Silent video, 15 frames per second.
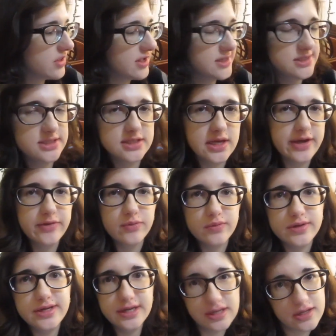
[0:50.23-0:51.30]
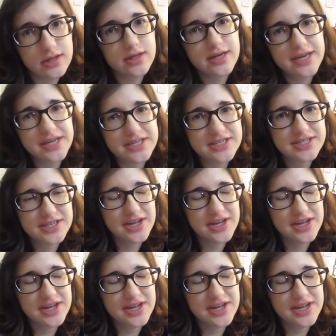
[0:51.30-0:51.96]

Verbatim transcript: It's like ridiculous.